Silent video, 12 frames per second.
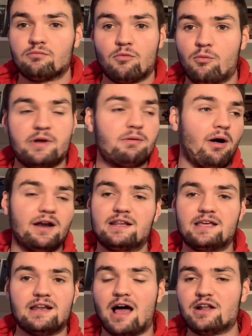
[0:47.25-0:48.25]
we wanted to
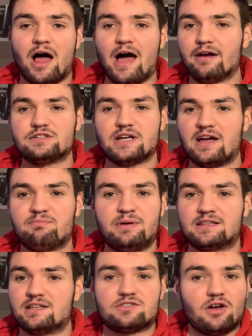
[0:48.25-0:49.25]
get a higher draft pick,
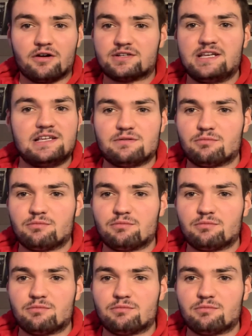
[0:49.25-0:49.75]
our season